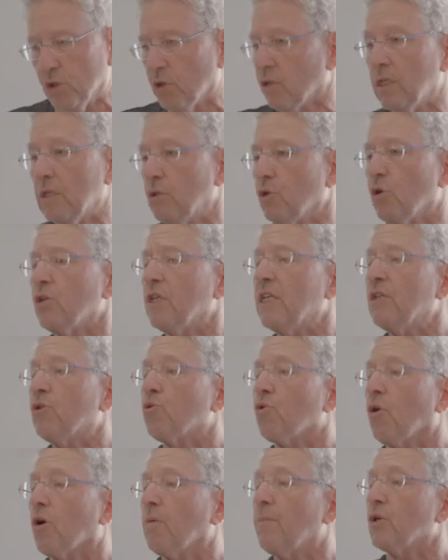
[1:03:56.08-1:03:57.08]
You don't, you don't need to
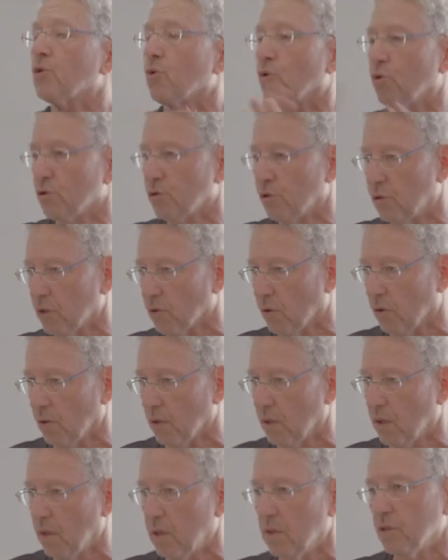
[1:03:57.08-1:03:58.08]
talk about order at all.
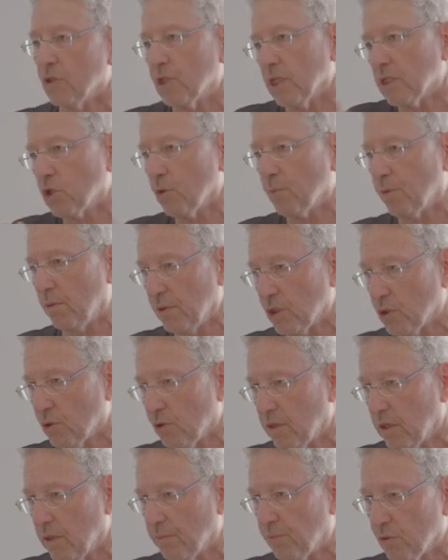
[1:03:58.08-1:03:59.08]
Just
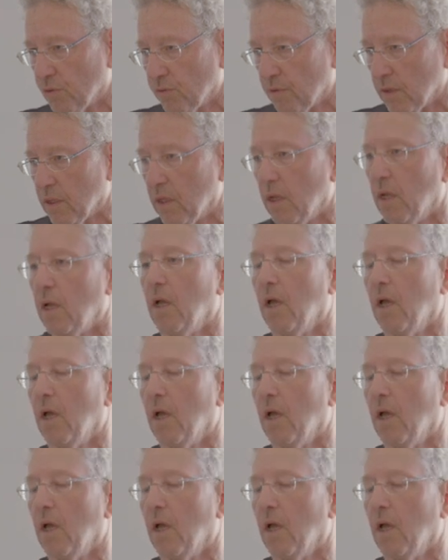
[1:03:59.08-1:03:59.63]
supermajority approval uh,